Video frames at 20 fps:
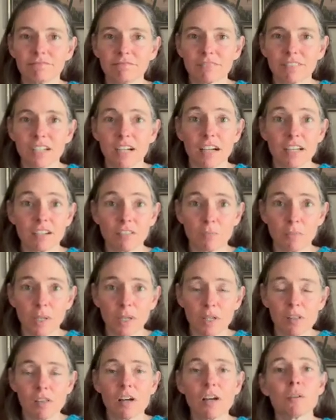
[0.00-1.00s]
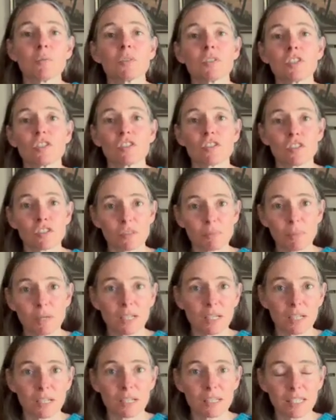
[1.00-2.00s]
kind of make along, which is just my
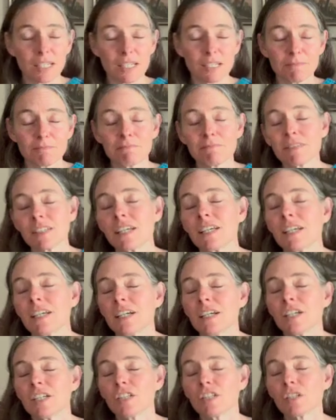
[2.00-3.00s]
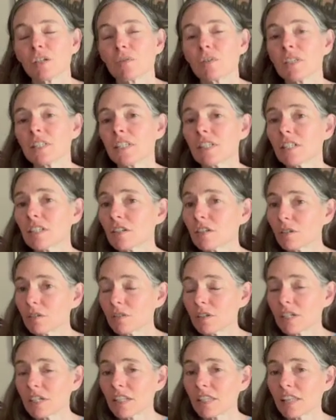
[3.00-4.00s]
kind of thing. So this is
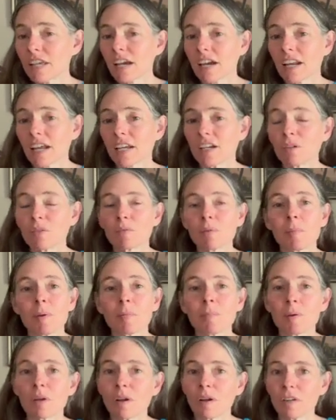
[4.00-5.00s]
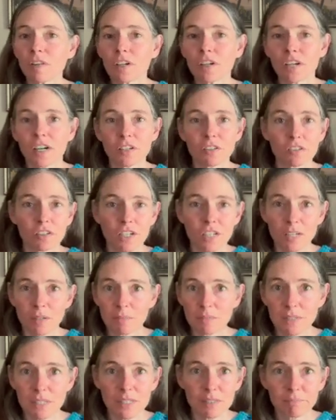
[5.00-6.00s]
included in that. I don't remember all the color
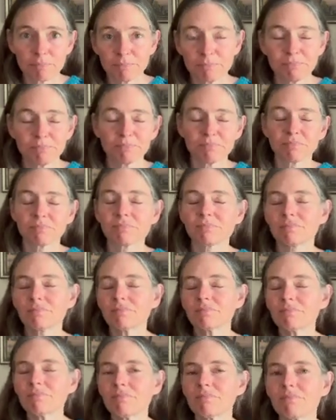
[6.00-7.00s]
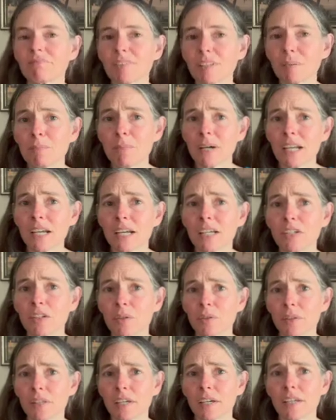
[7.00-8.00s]
names, but I
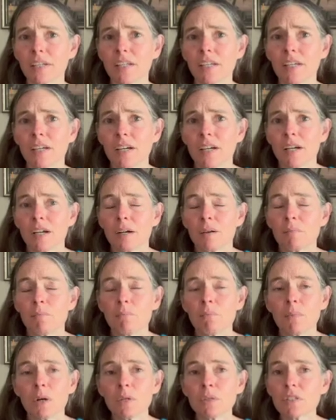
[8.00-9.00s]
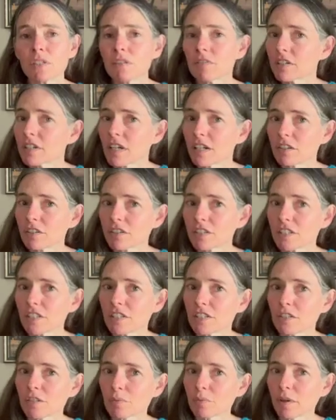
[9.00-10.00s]
know that most of the colors in
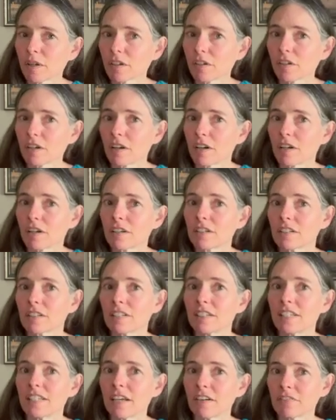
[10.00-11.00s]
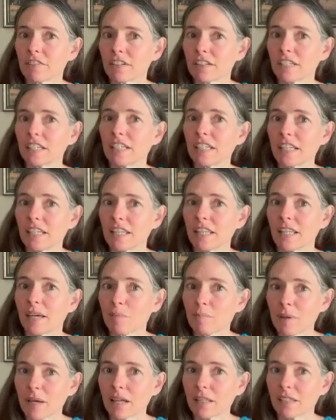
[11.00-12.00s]
this sweater are definitely in
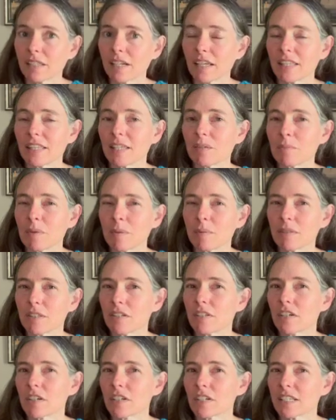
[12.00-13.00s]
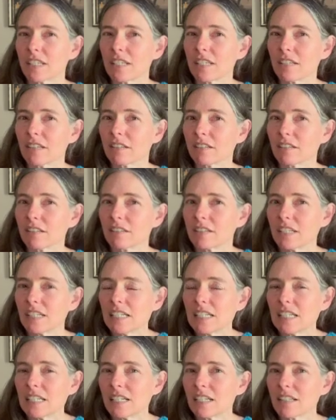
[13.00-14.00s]
that palette. I think maybe the dark teal
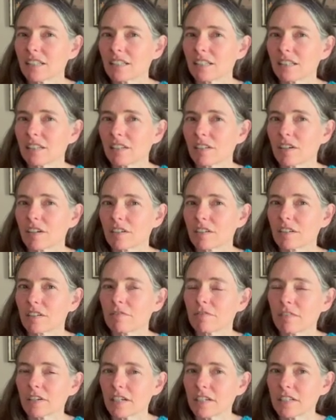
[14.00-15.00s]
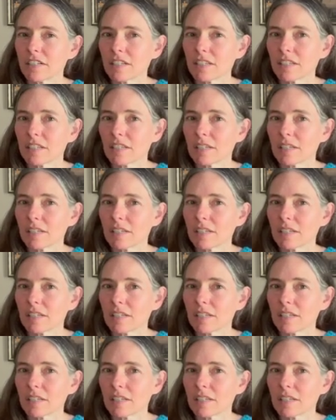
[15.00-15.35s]
is a little harder to find,